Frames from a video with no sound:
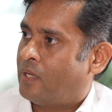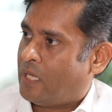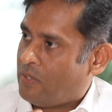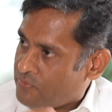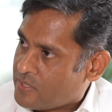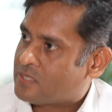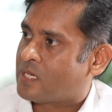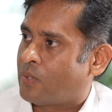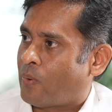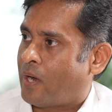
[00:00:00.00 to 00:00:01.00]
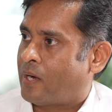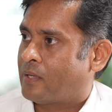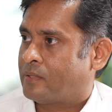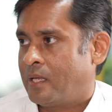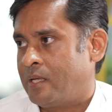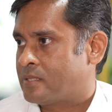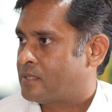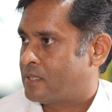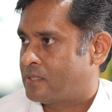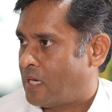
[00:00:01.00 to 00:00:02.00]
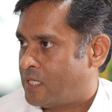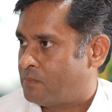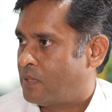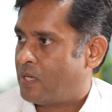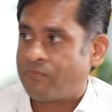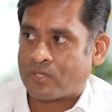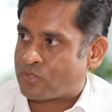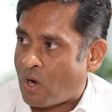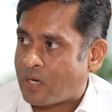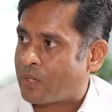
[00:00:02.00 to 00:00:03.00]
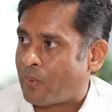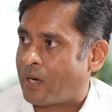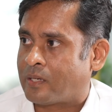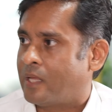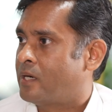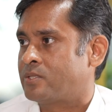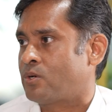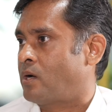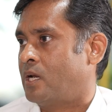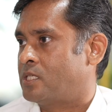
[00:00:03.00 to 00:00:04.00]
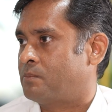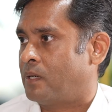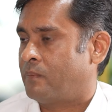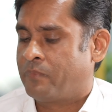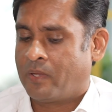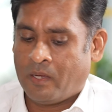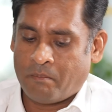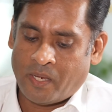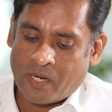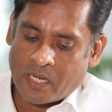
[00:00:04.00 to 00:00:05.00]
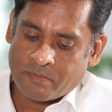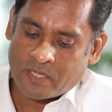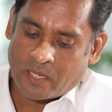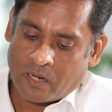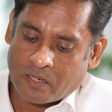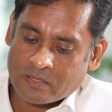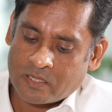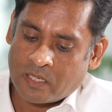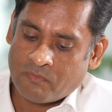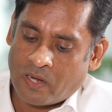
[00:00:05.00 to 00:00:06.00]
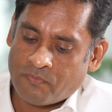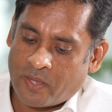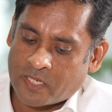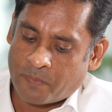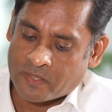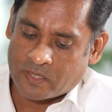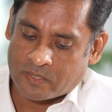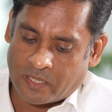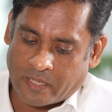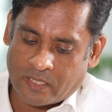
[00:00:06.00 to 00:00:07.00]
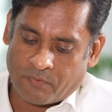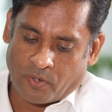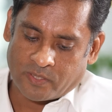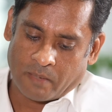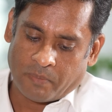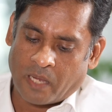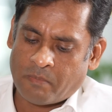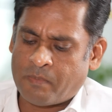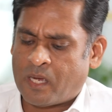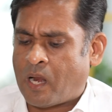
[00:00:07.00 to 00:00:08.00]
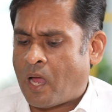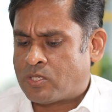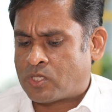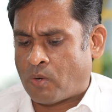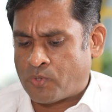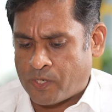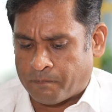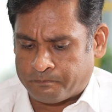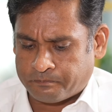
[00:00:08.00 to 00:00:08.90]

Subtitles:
If it is required, then yes, it is eligible. If it is not required, then it is not eligible. Many times there are certain welfare expenses, like say, for example, I may be a large township.